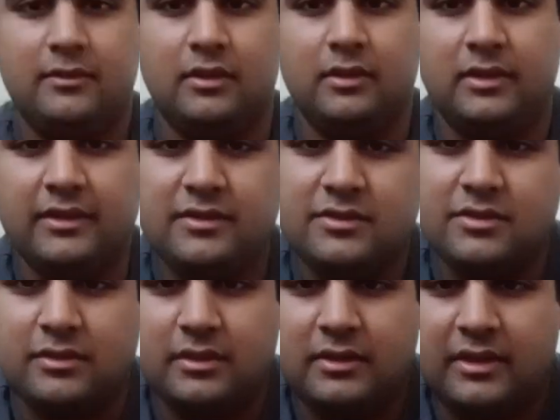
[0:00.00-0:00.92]
so let's
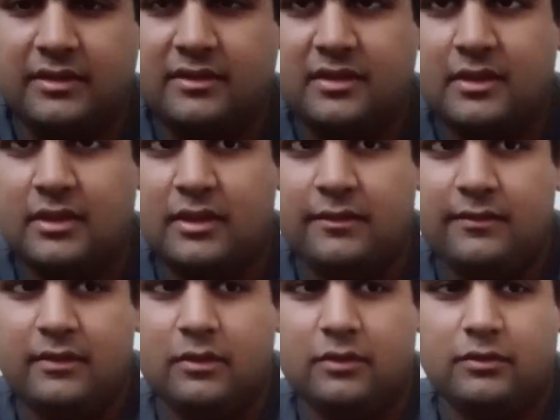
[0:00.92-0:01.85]
let's see
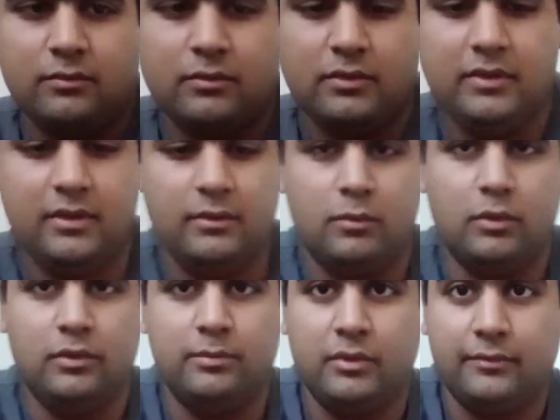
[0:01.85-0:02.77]
if it goes it
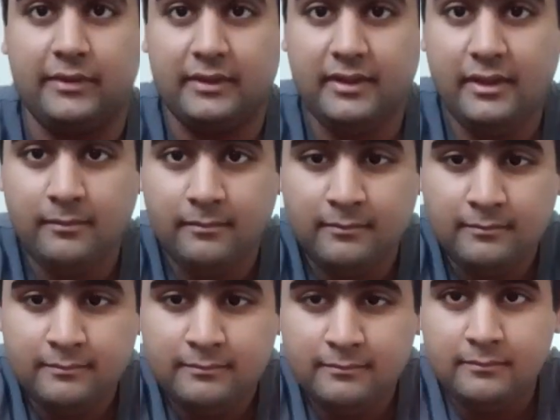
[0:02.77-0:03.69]
rolled perfectly
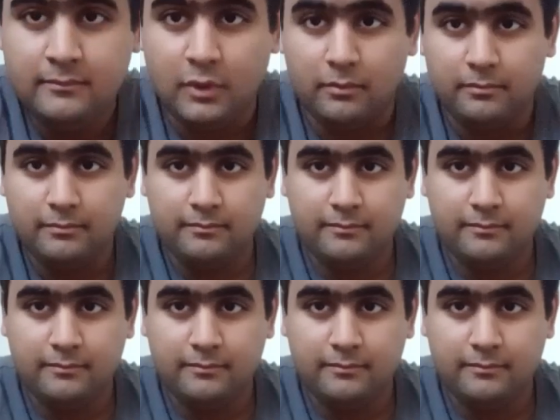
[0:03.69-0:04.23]
oh